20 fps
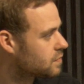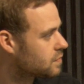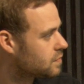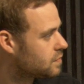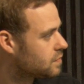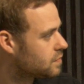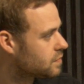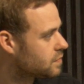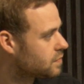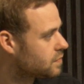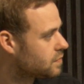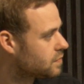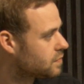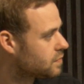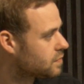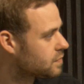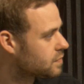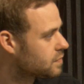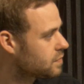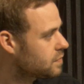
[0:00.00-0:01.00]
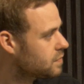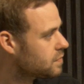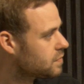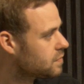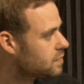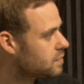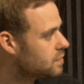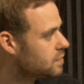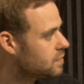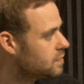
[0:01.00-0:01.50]

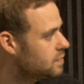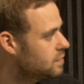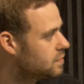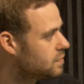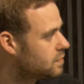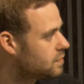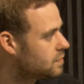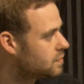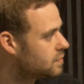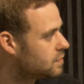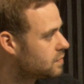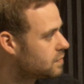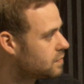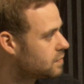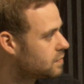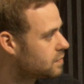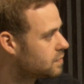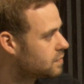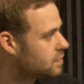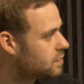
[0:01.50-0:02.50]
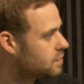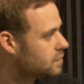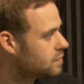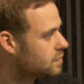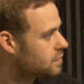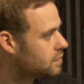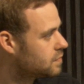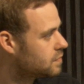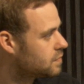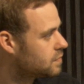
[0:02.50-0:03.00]

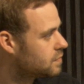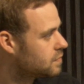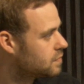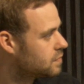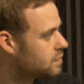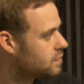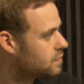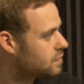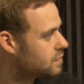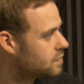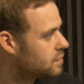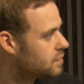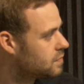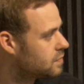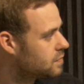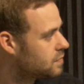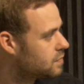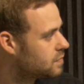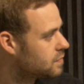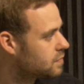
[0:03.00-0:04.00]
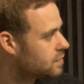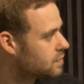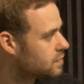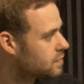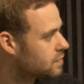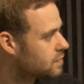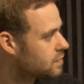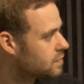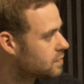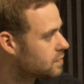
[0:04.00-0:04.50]

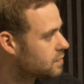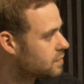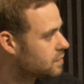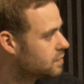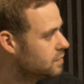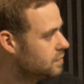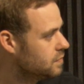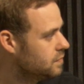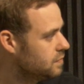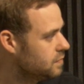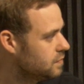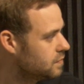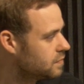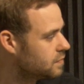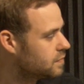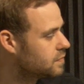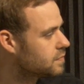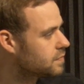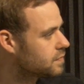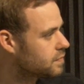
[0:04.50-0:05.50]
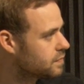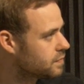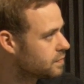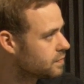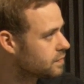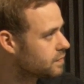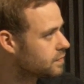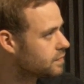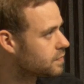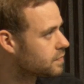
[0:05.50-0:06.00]

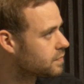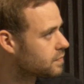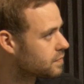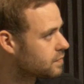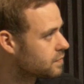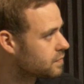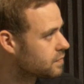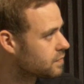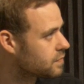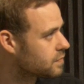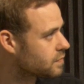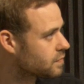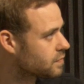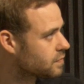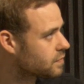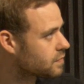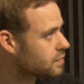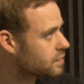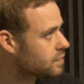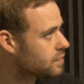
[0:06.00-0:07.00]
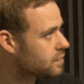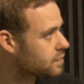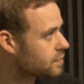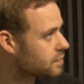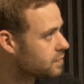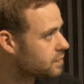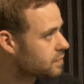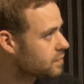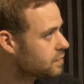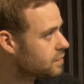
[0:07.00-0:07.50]

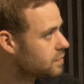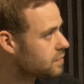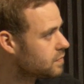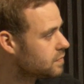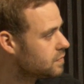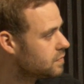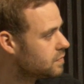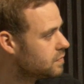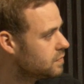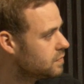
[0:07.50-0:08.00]
(not speaking)